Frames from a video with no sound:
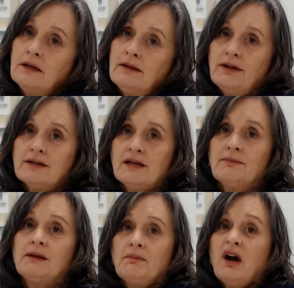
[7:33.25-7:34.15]
that
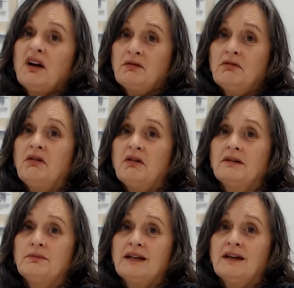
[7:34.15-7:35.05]
something might go wrong, and
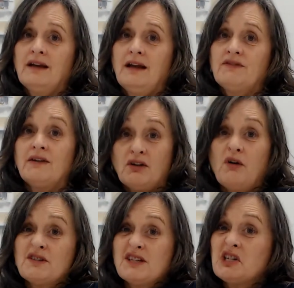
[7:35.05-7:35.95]
we're going to have a
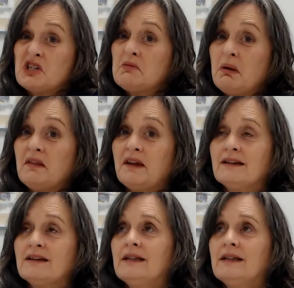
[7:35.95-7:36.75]
conversation about that.